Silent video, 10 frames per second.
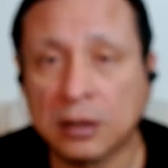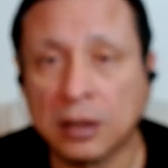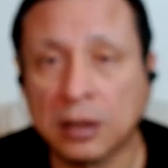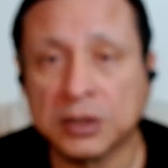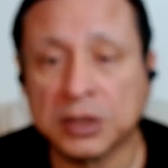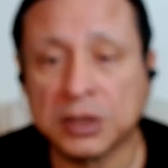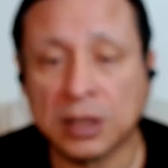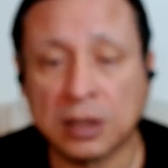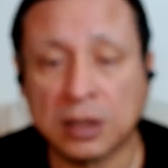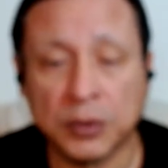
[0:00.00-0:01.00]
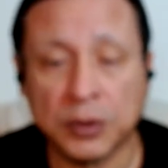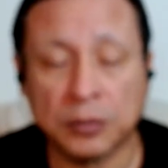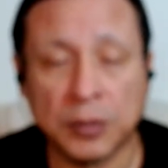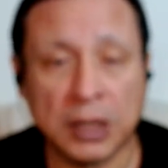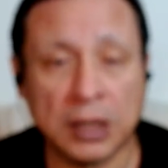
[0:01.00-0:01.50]
Logitech
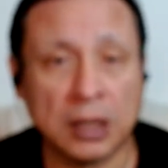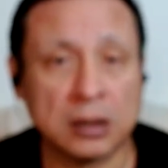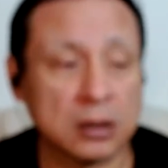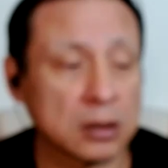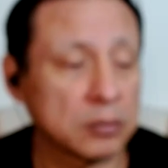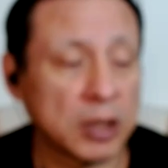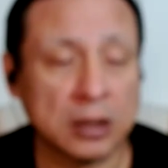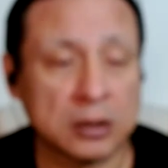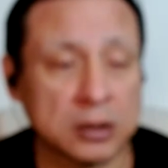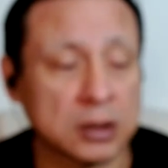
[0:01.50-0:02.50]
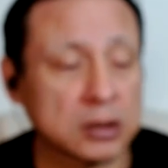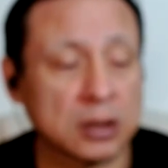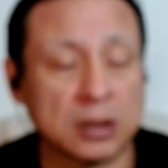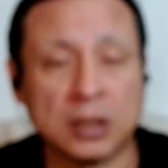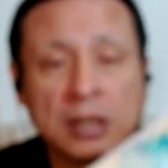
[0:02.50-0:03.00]
my Logitech
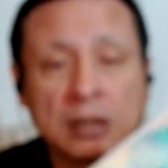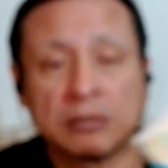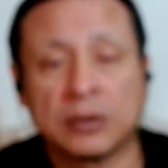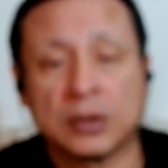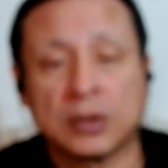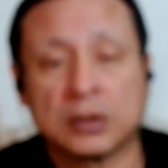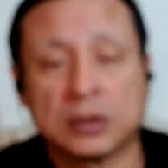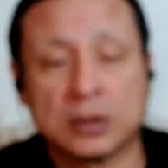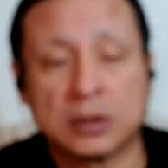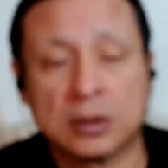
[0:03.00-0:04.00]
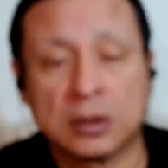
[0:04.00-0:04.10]
suddenly out of focus?